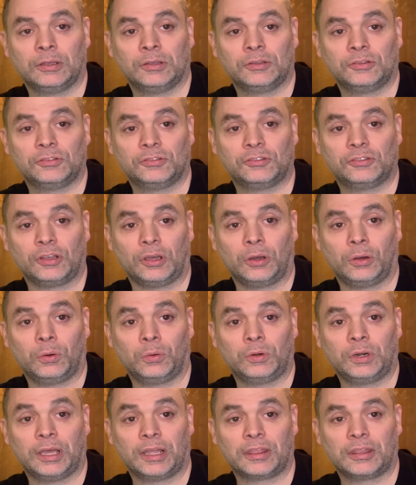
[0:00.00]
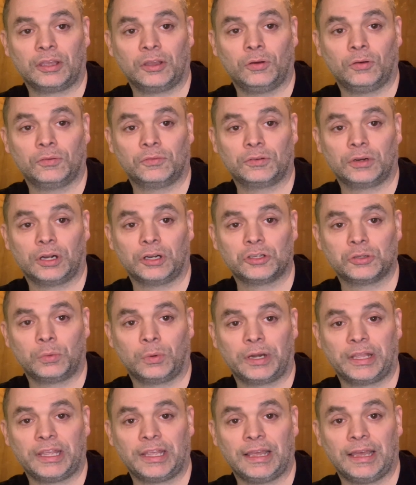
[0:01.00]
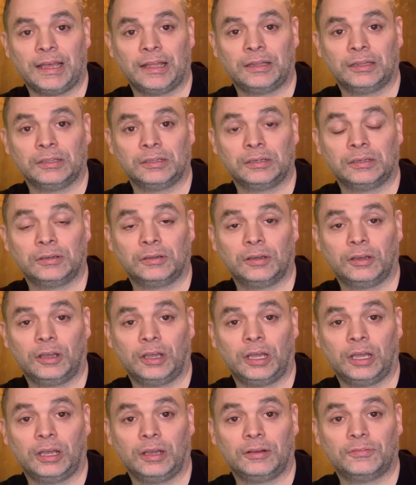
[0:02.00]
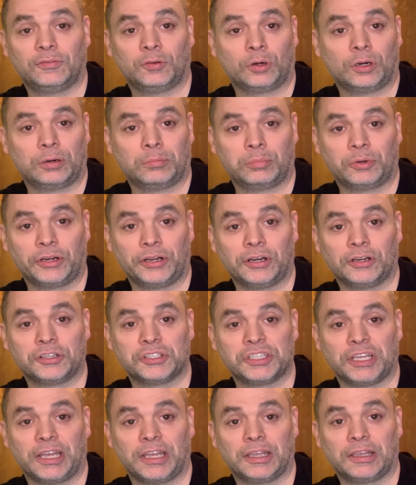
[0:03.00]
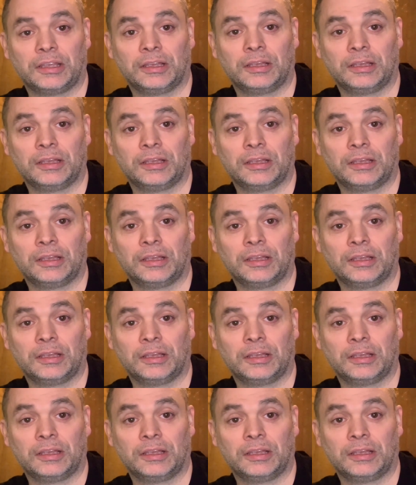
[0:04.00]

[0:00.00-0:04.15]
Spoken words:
So nothing over a 20 gallon for a breeder tank,